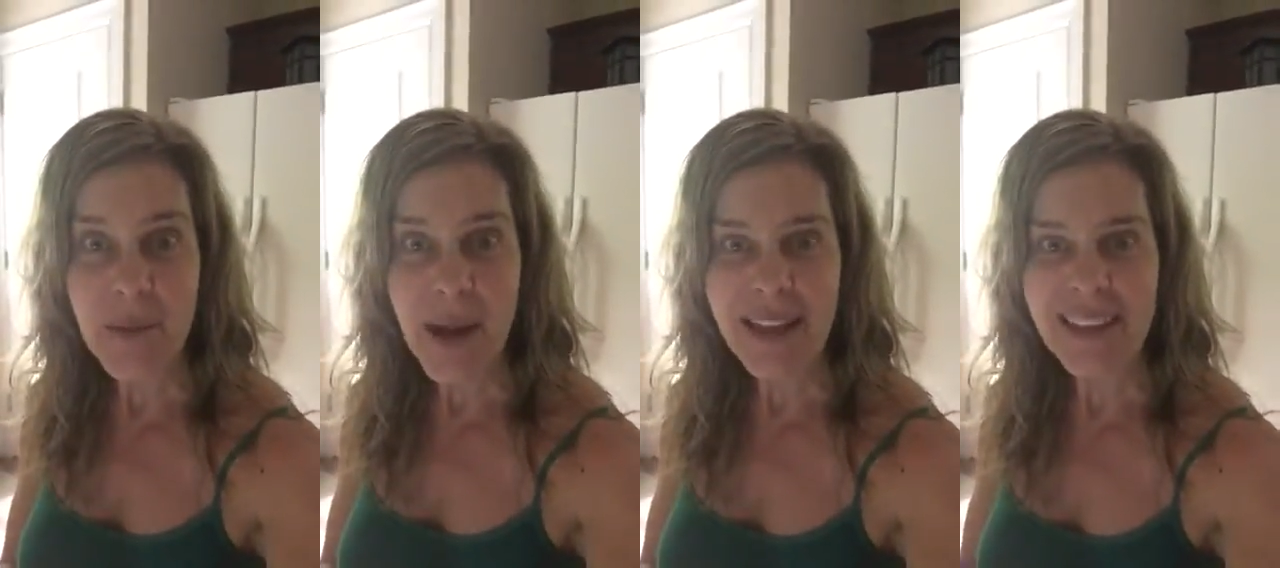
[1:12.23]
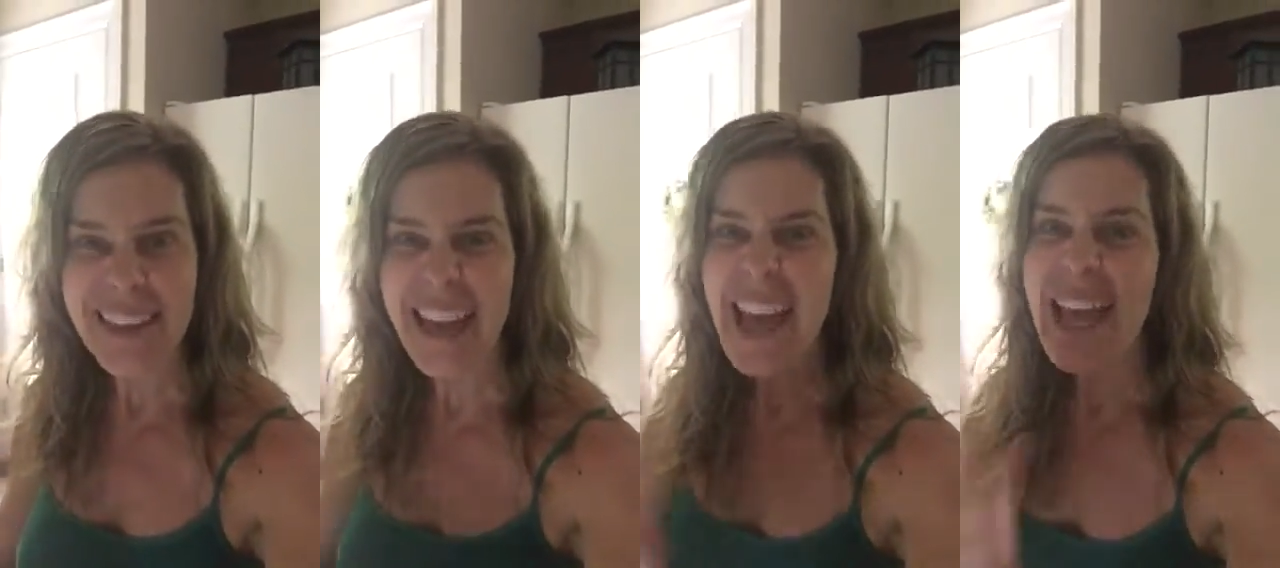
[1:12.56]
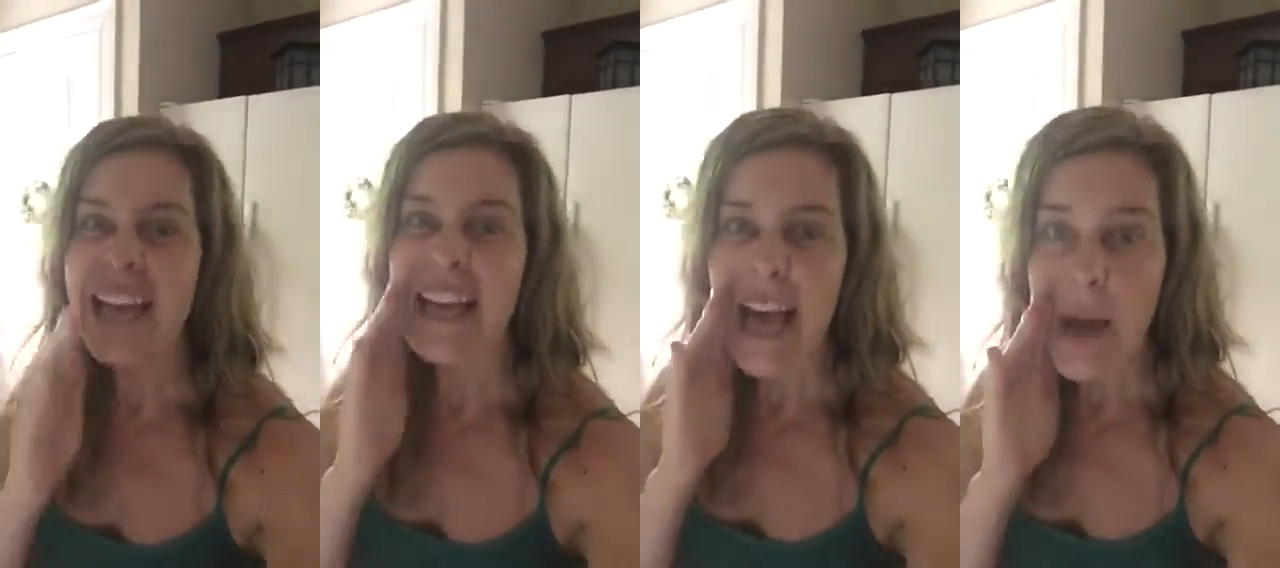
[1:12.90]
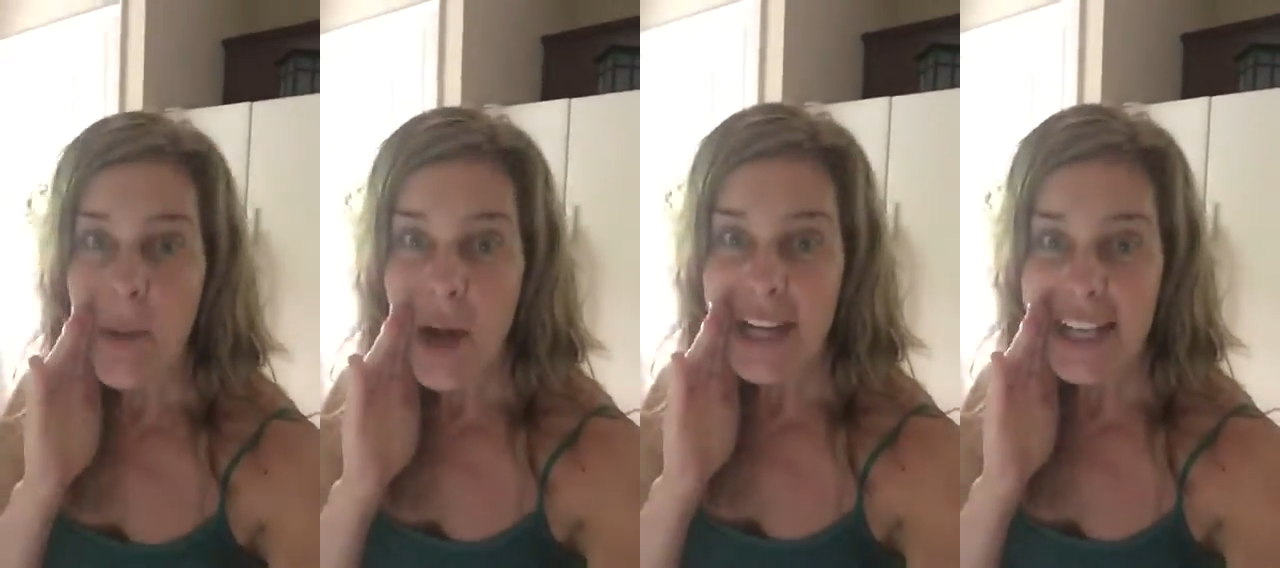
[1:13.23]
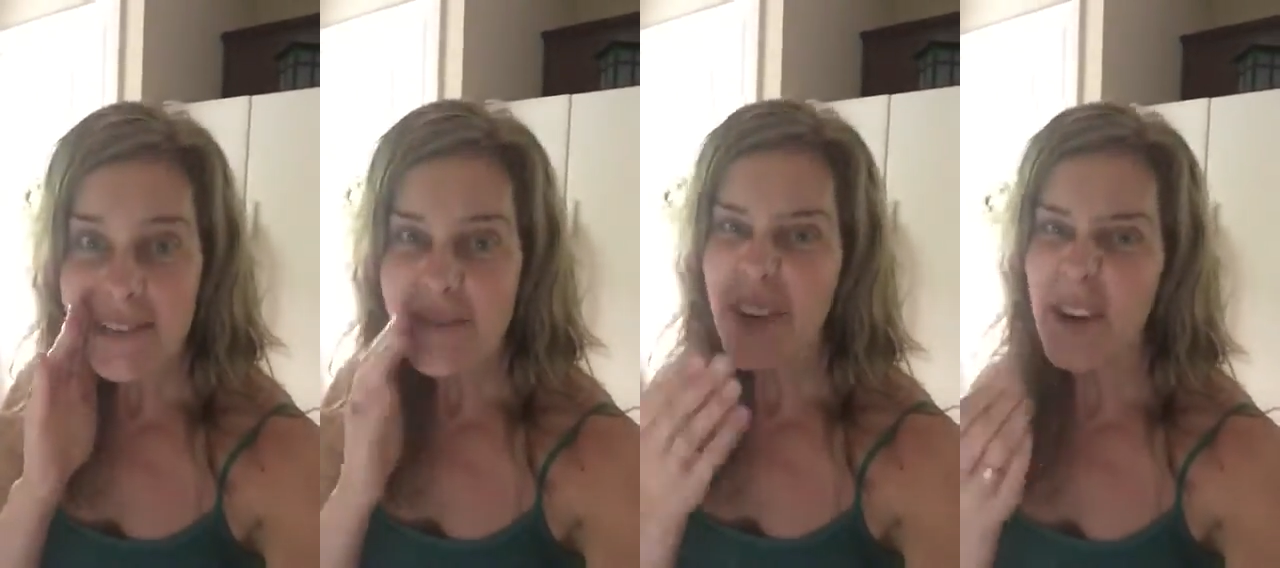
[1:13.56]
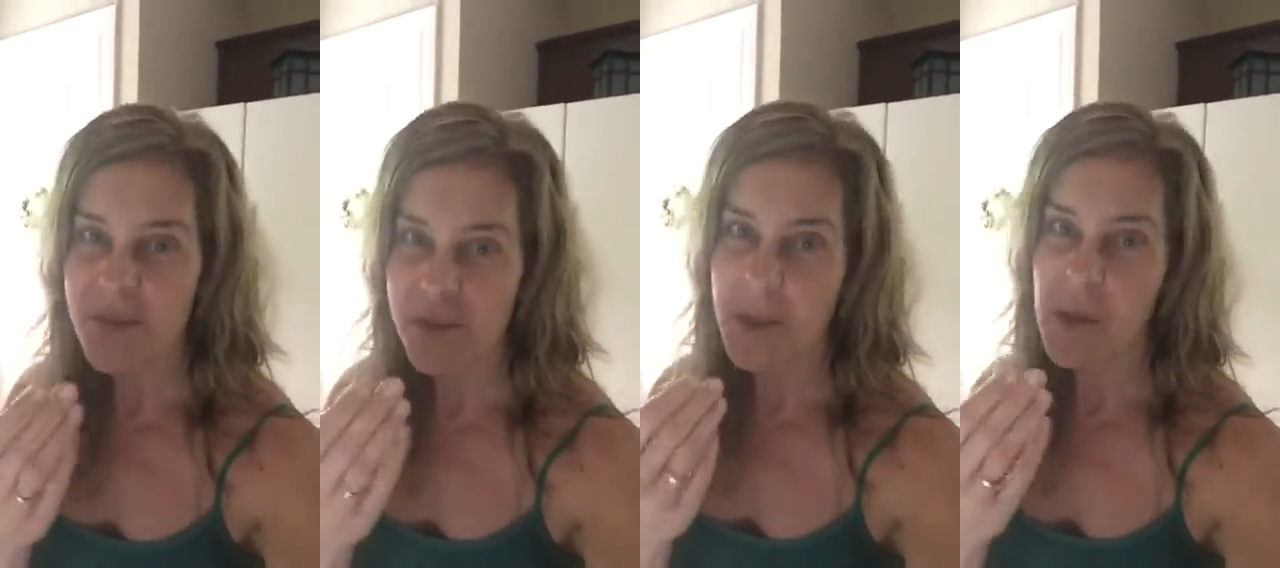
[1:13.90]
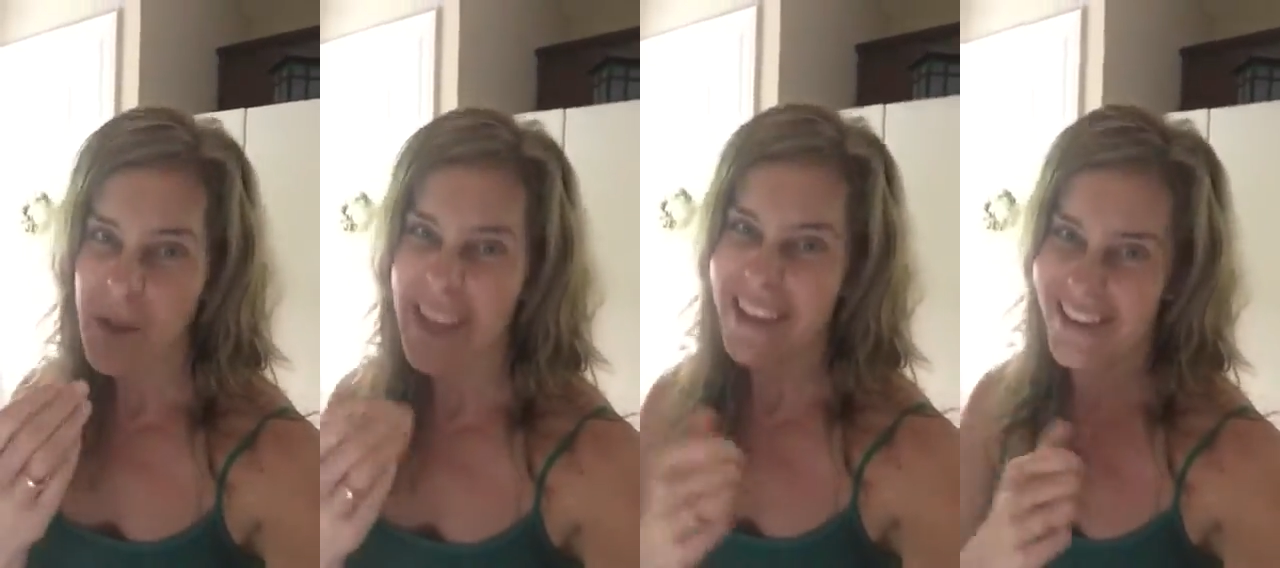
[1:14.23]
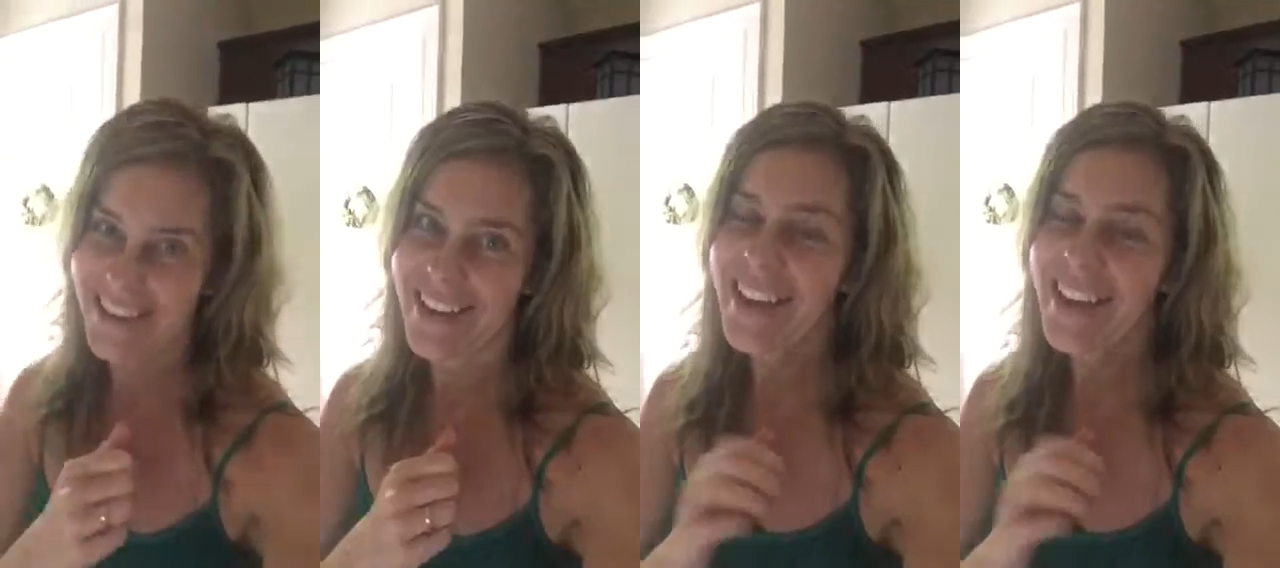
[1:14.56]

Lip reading: month, come on in for a free week.